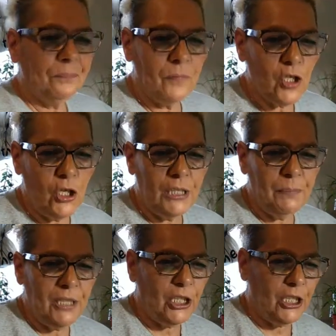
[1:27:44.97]
It's all going to
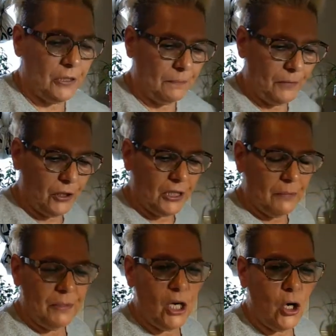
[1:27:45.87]
be good. You're going to
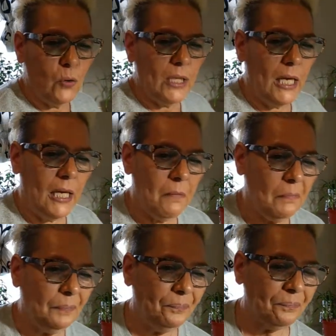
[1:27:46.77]
be okay.
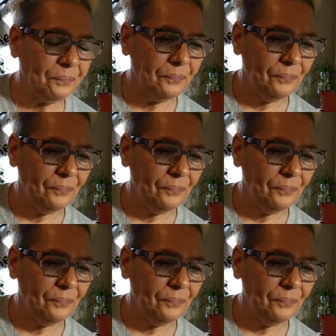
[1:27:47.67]
Right.